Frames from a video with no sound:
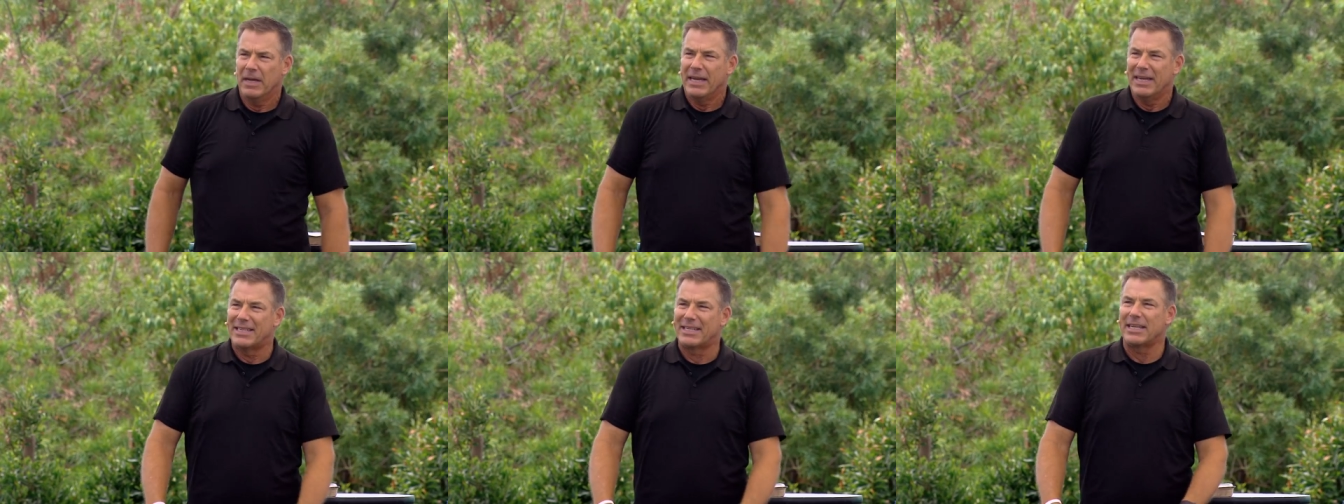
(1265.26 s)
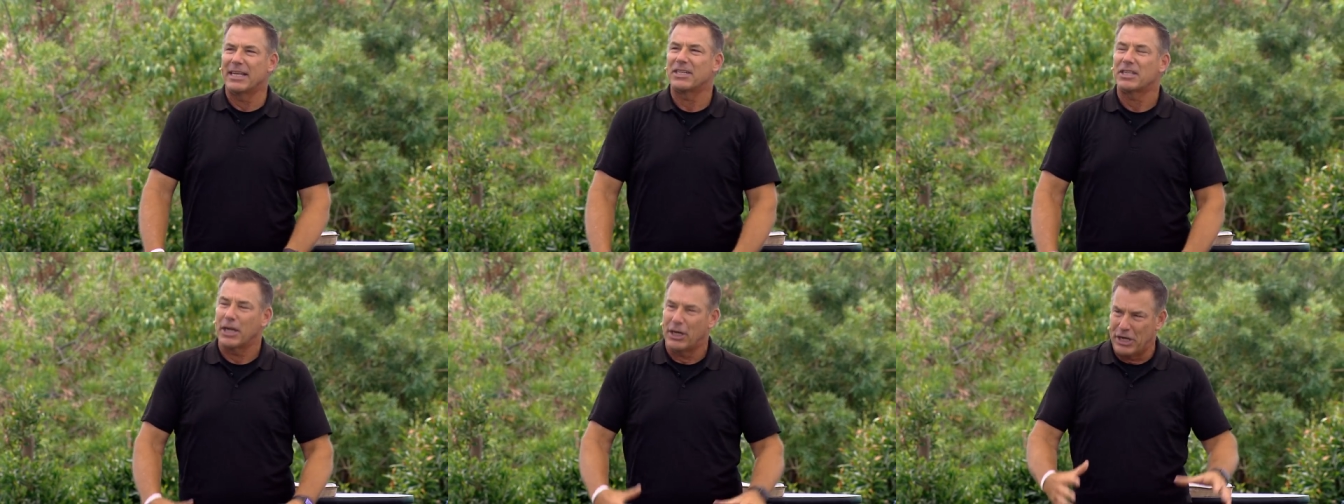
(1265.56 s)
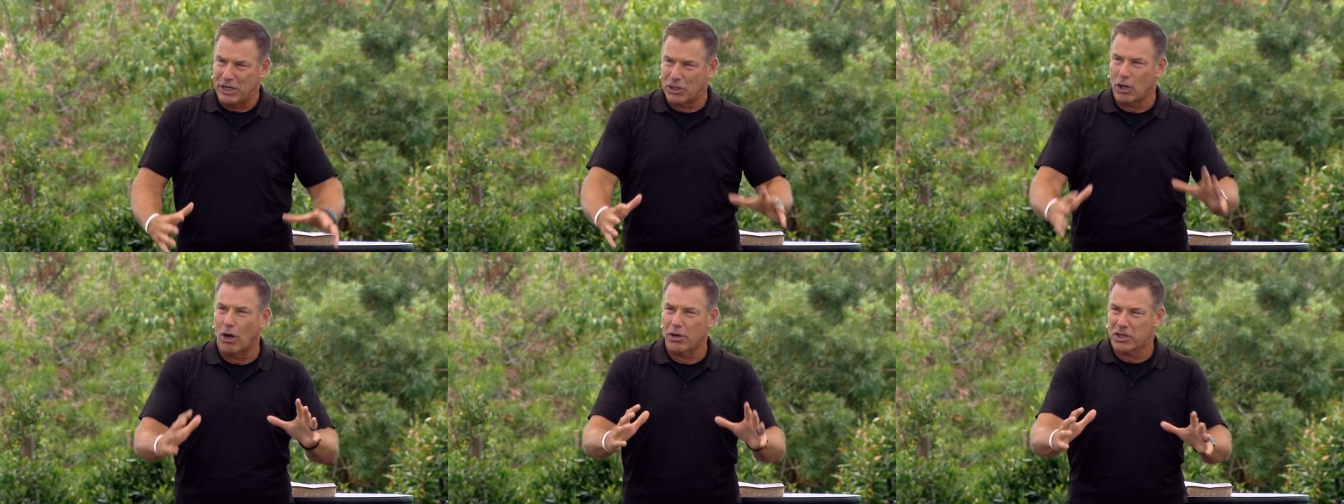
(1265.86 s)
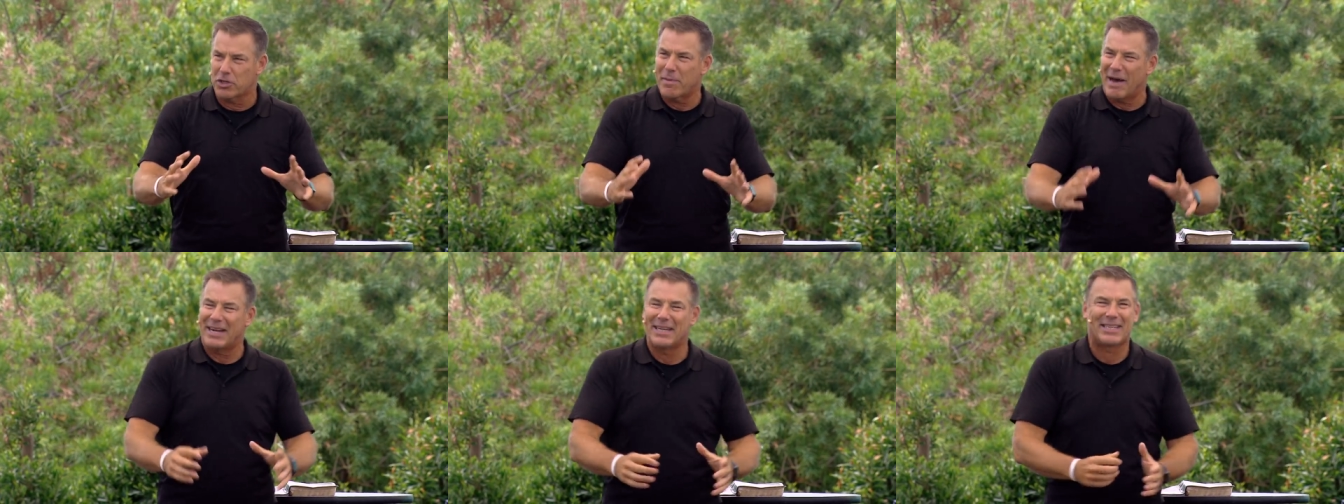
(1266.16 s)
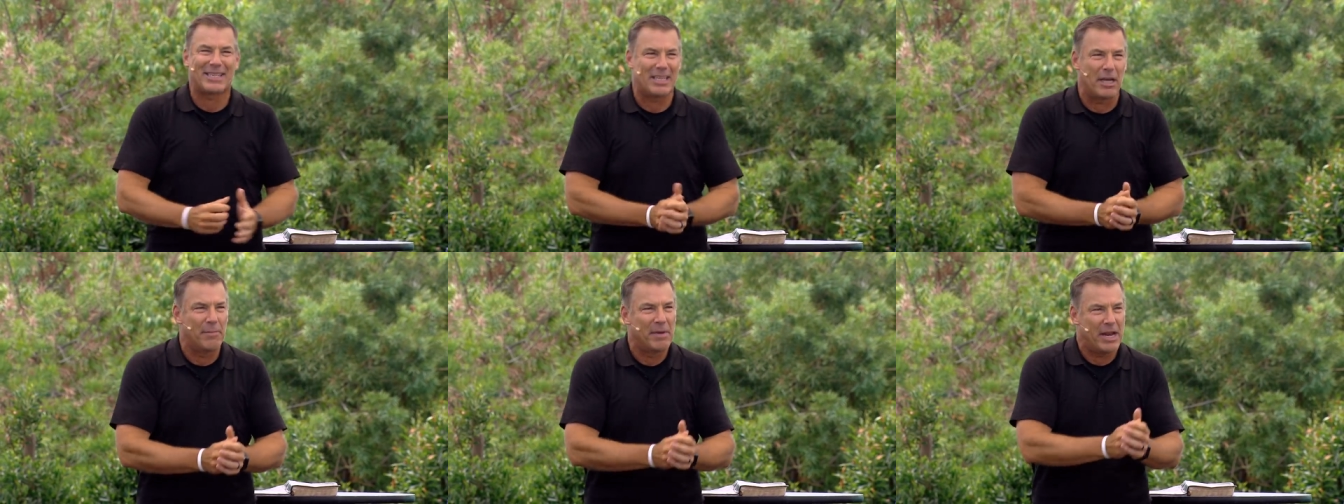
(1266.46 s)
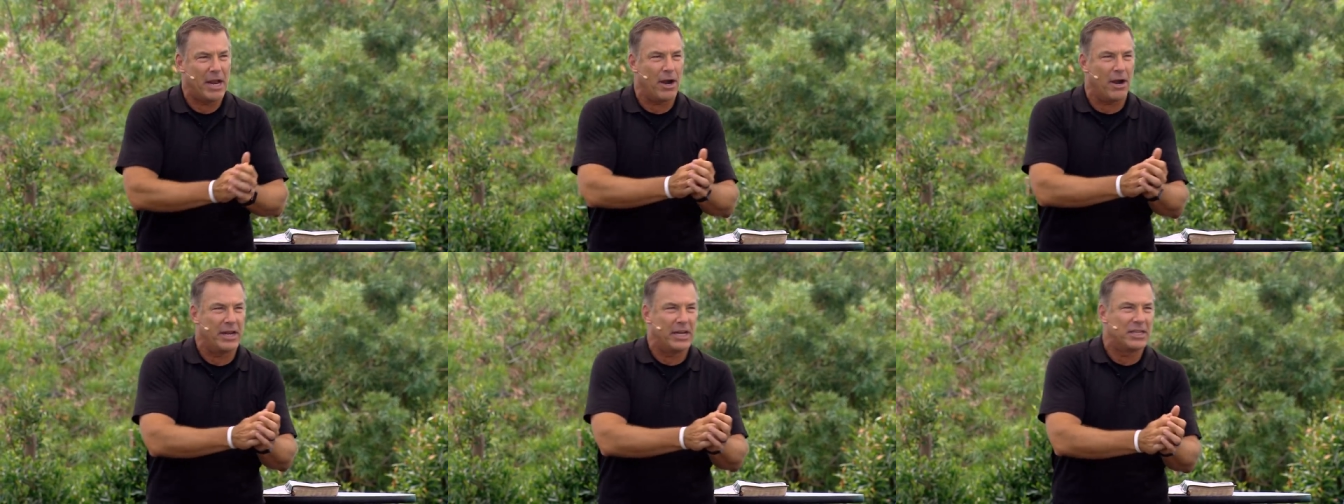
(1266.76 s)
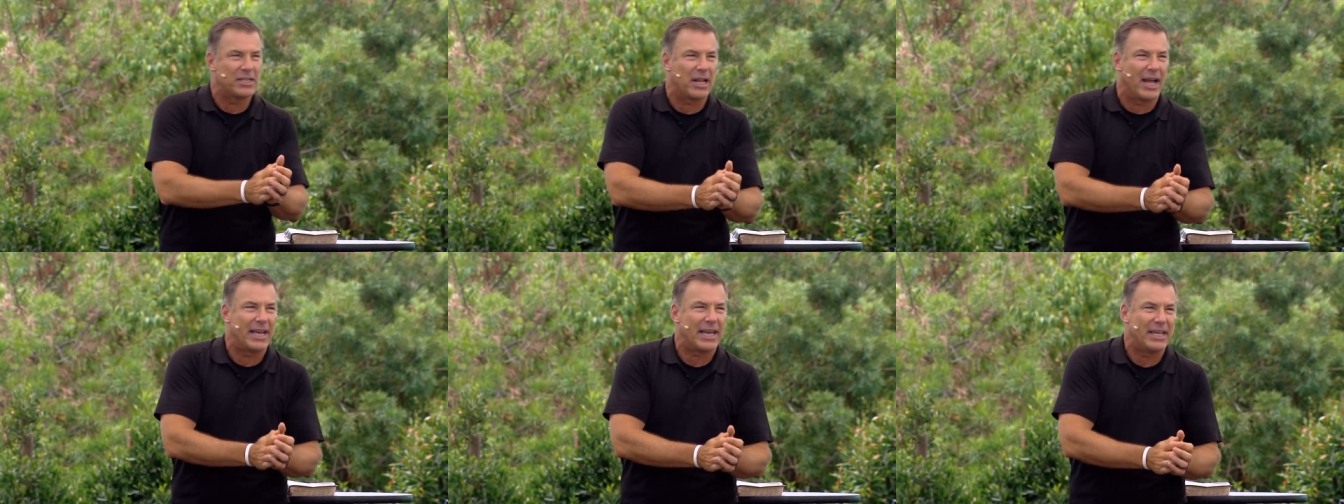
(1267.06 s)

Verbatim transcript: he sits there and he talks about his seminary and he's like,